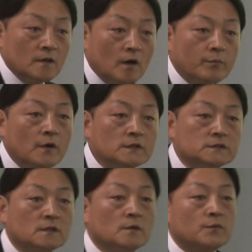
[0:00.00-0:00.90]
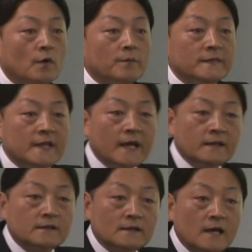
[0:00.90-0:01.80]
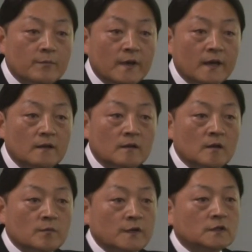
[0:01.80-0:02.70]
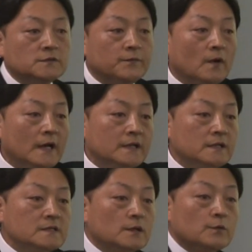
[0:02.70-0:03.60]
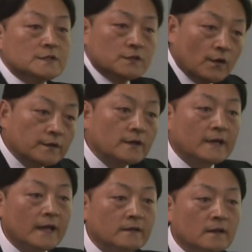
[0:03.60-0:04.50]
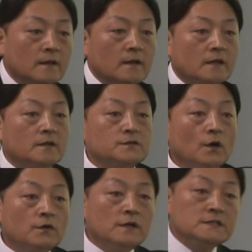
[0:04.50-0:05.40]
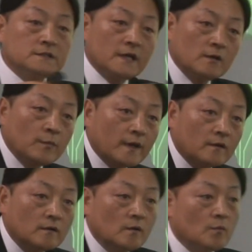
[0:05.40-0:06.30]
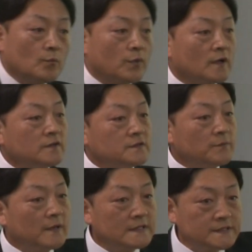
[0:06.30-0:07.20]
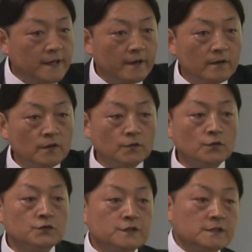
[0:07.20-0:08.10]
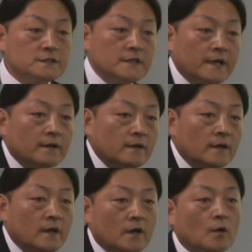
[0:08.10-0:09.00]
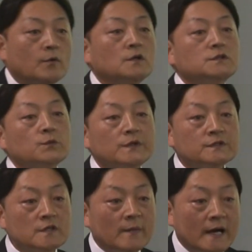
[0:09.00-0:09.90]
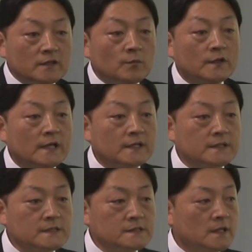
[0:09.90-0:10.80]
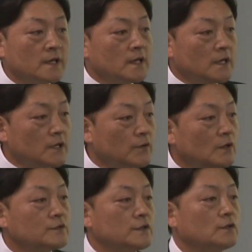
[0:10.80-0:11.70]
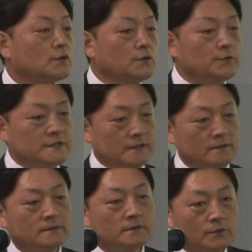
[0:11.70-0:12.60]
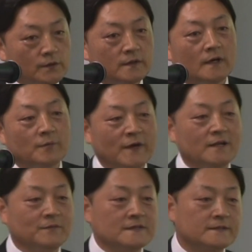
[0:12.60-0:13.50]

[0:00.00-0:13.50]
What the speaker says: Of course, from that level, because the polarity is restored again, and the circulation is getting better, blood supply is there, nutrition is there, and of course, with some other modalities, it will result good benefits.